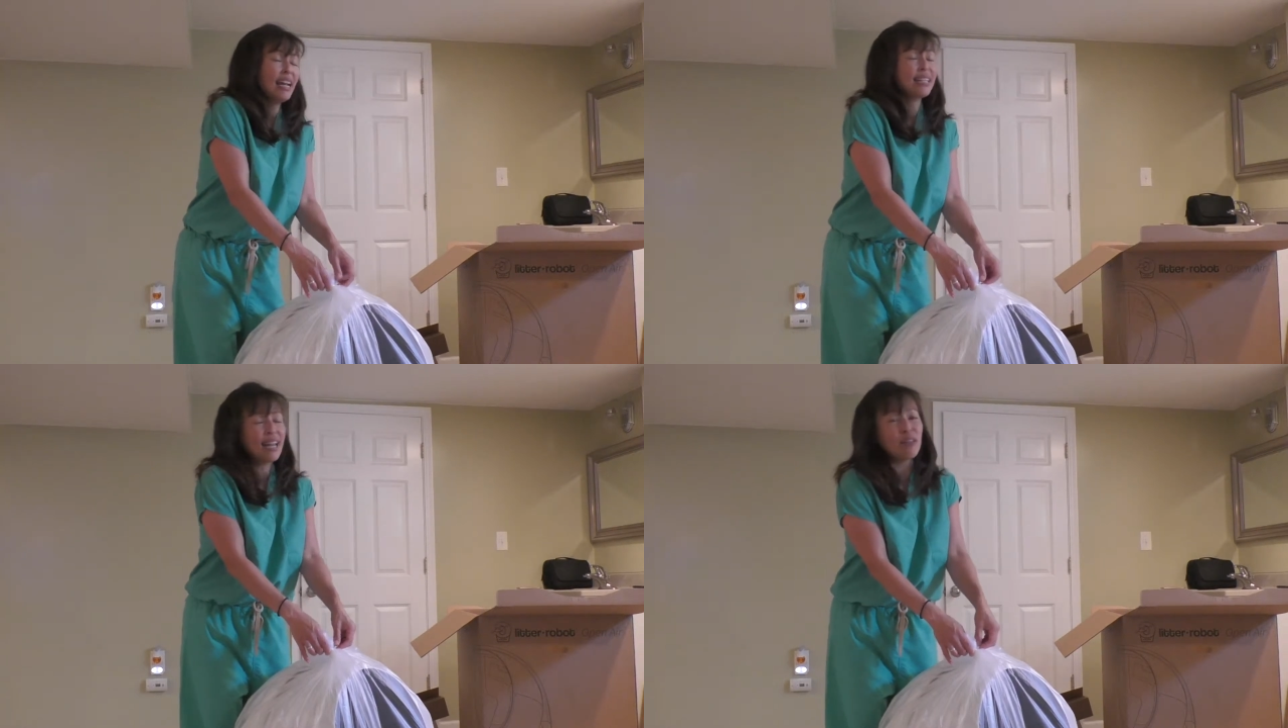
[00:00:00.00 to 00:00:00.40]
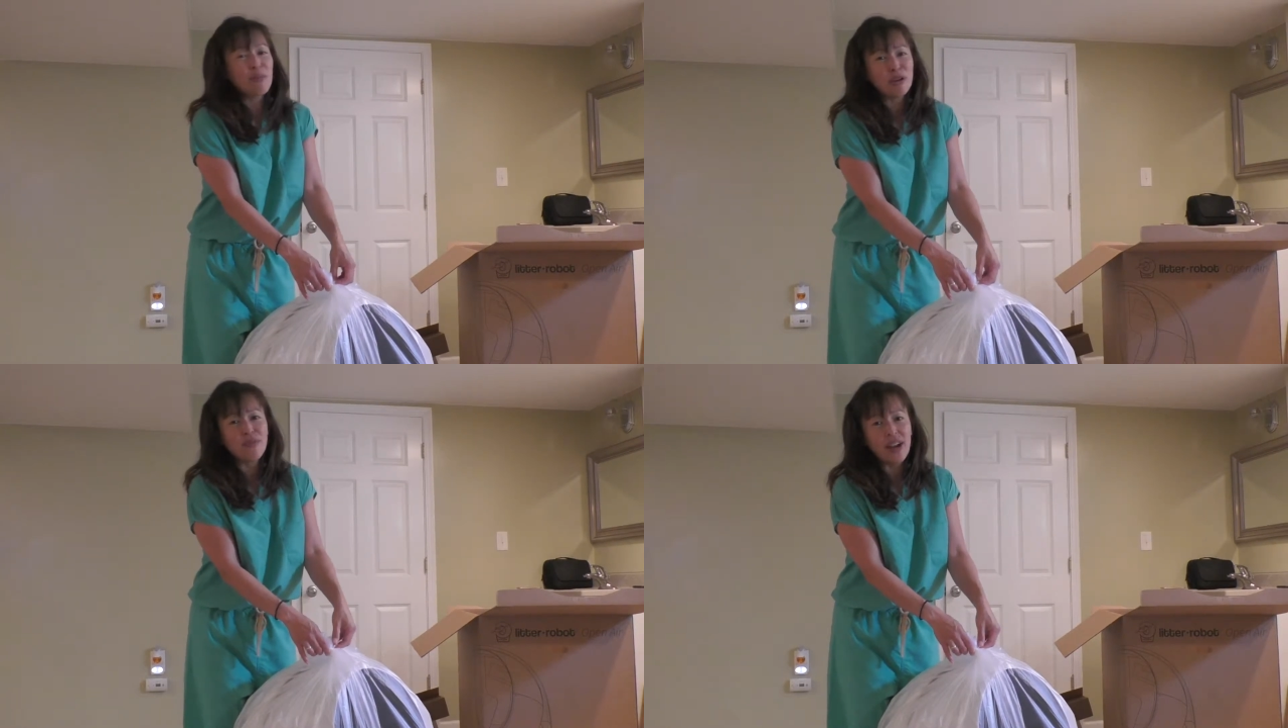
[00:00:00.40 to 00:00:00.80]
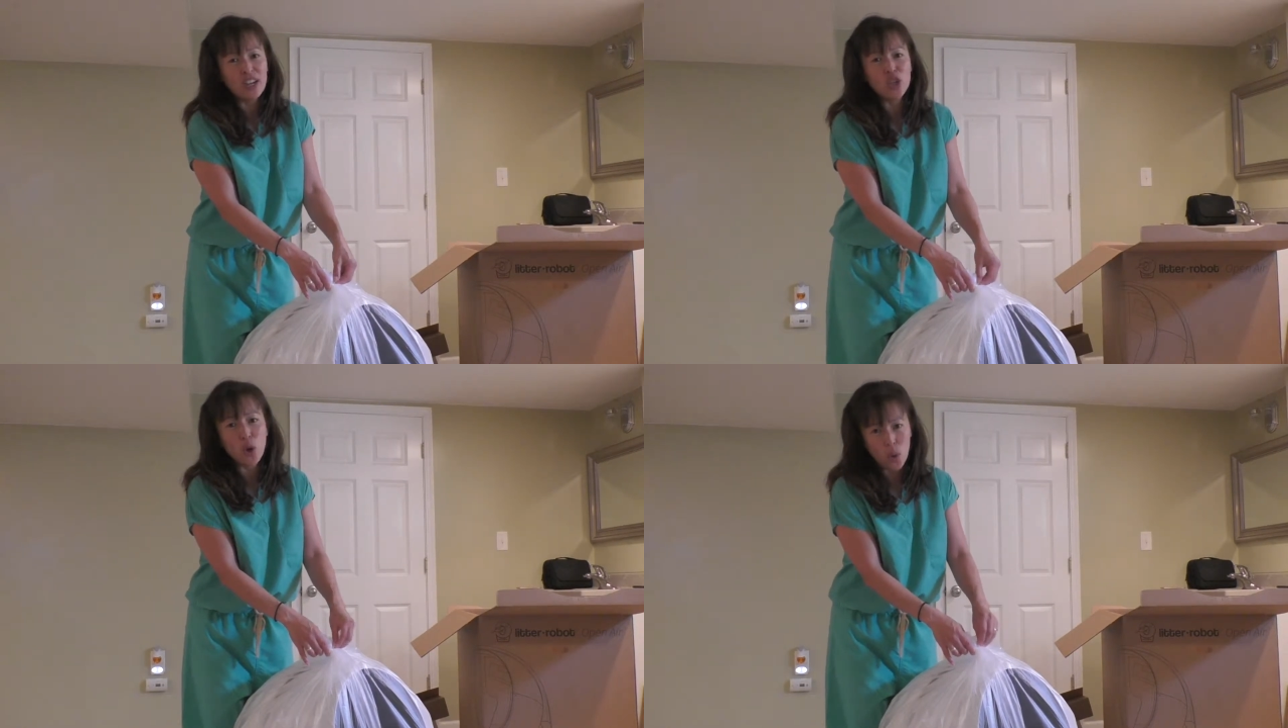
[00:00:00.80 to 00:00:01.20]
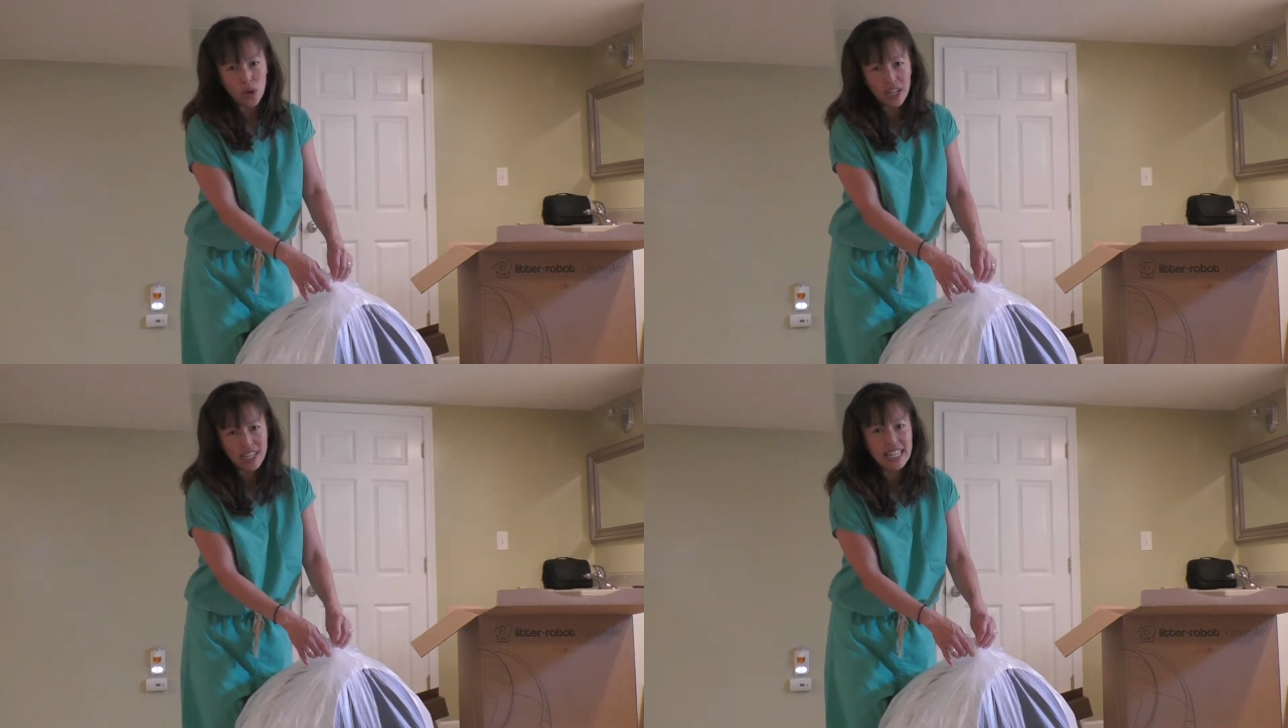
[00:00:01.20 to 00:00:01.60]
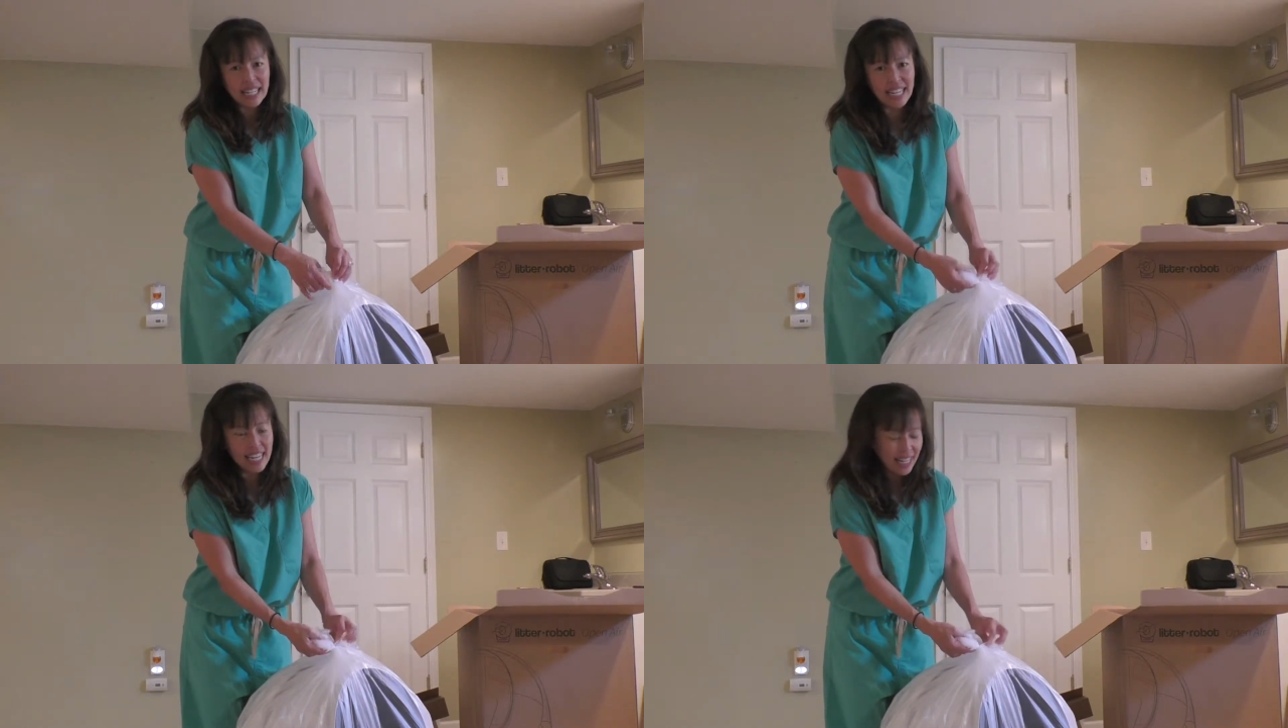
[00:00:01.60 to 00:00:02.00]
it's not the most fun chore to
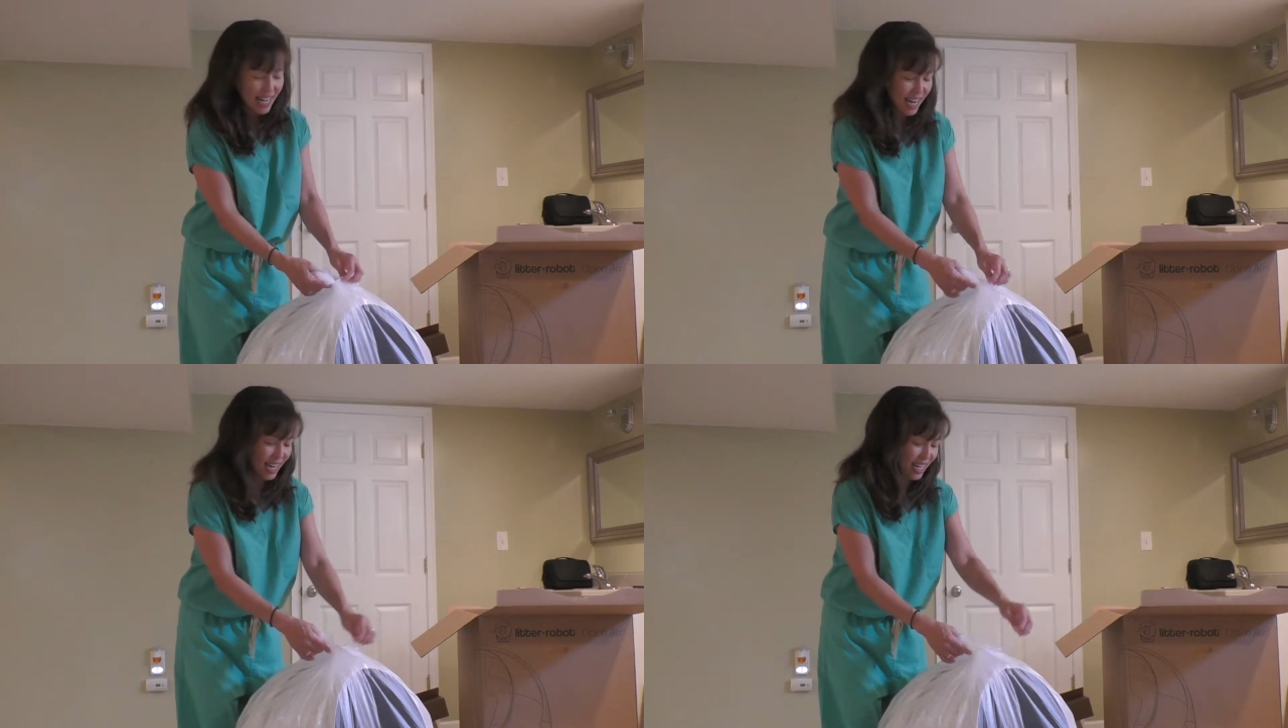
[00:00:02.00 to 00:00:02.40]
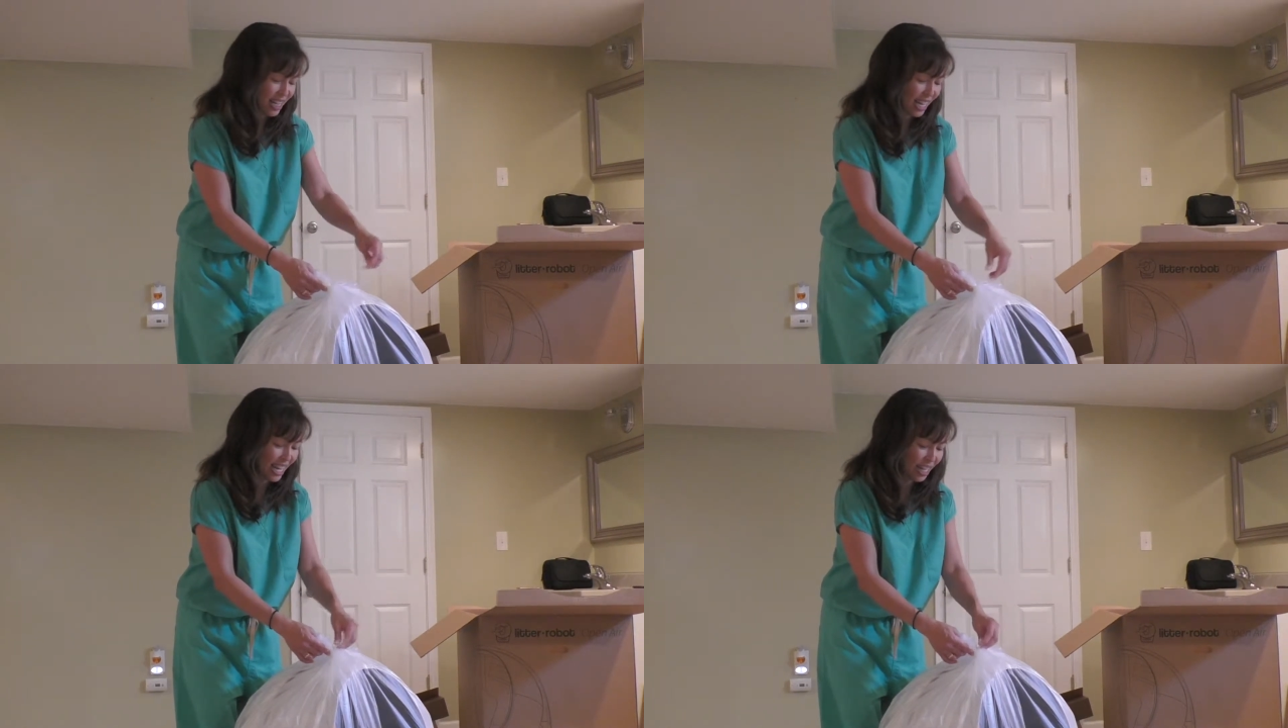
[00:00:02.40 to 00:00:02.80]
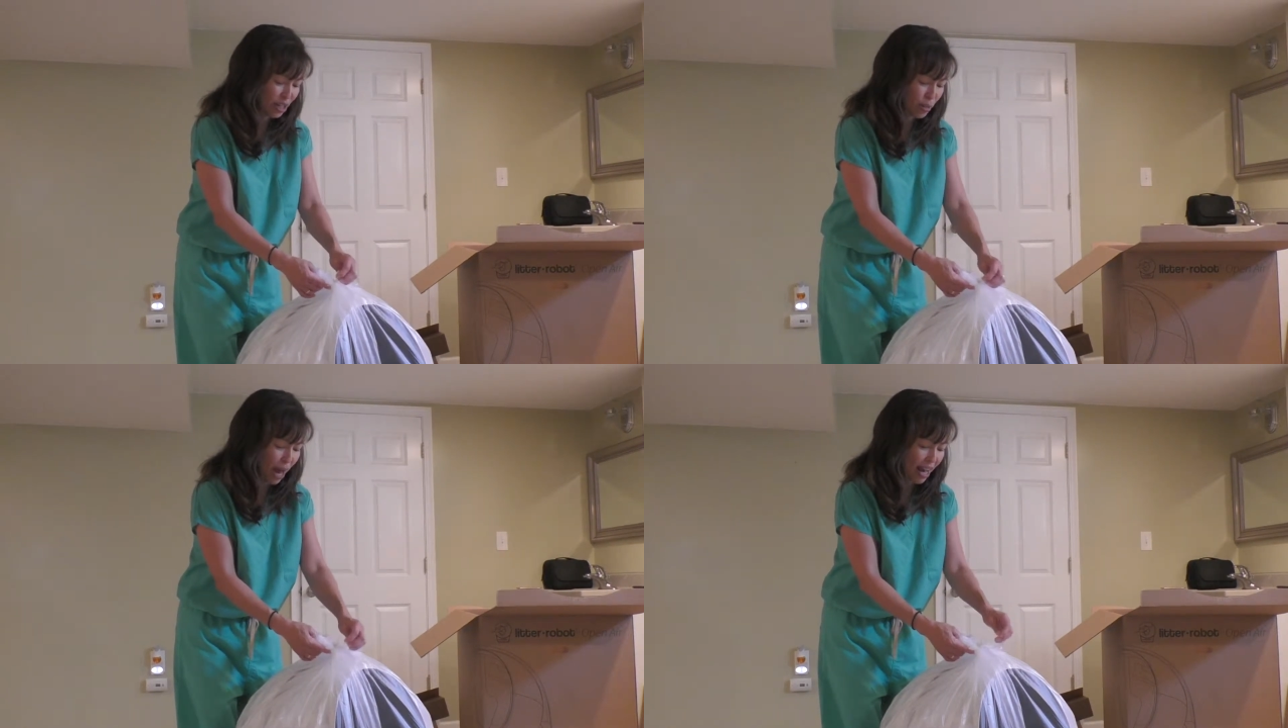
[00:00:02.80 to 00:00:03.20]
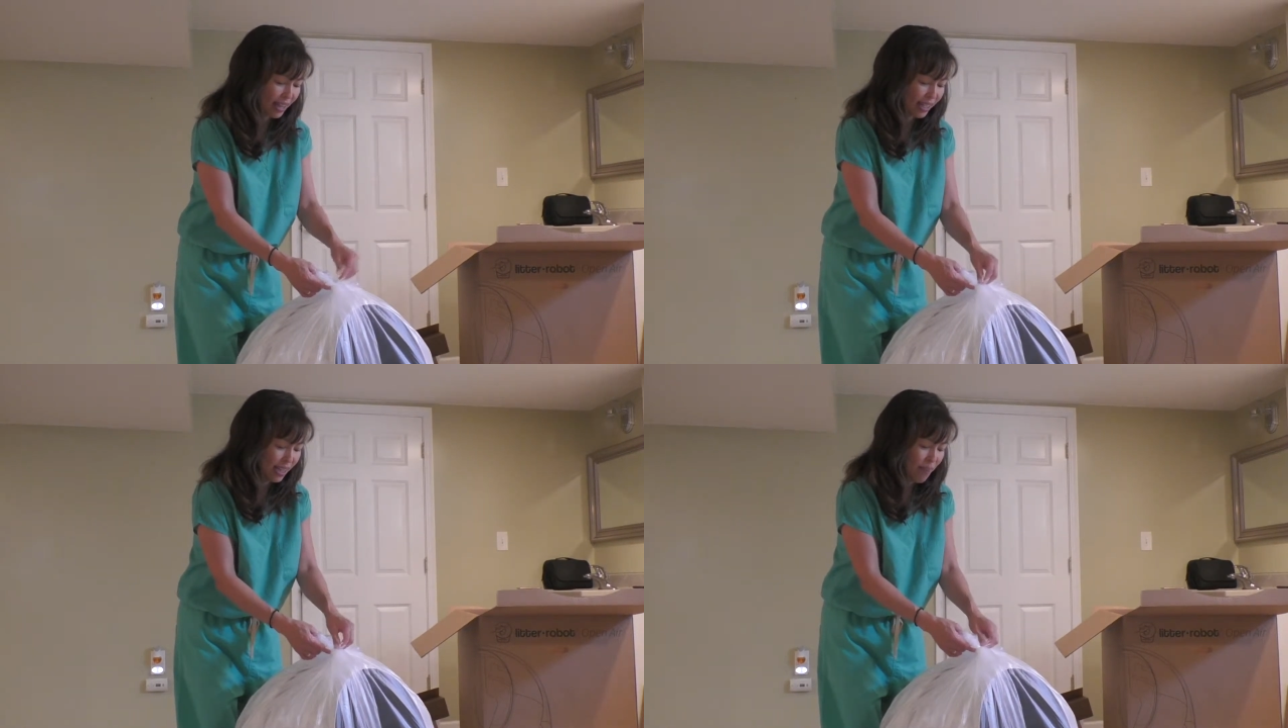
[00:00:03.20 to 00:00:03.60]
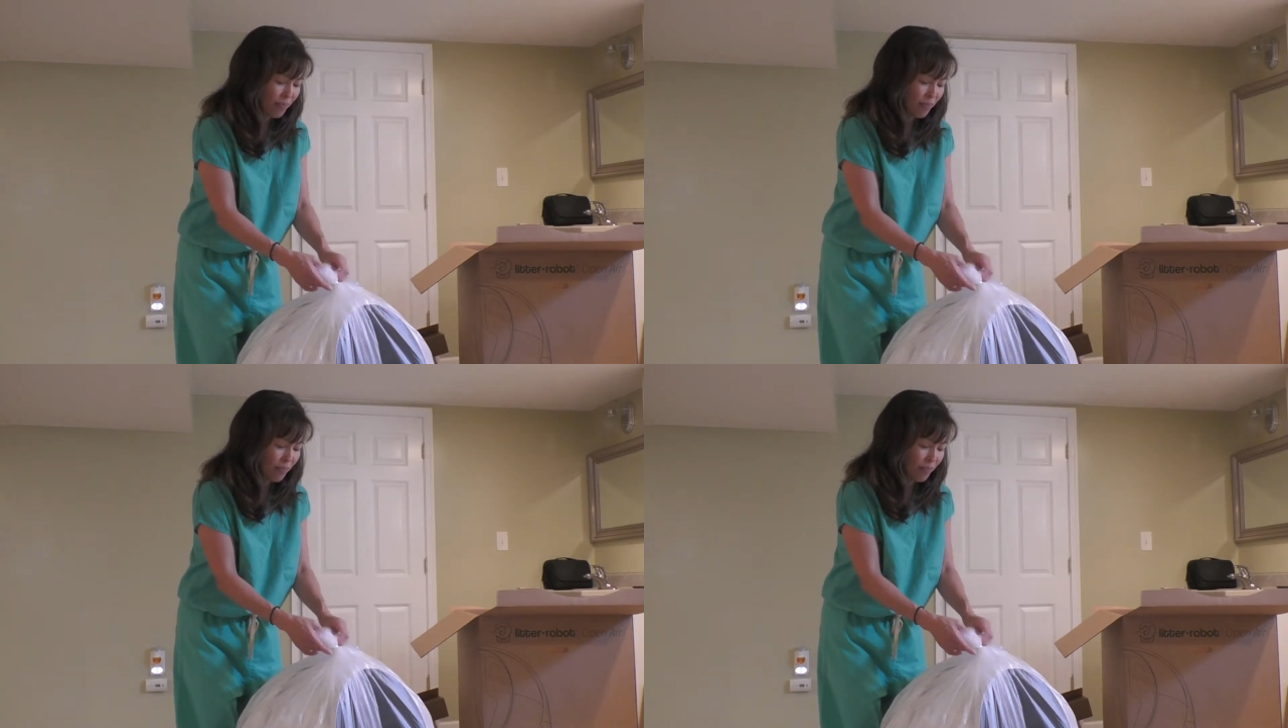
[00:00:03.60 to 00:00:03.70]
clean the kitty litter box.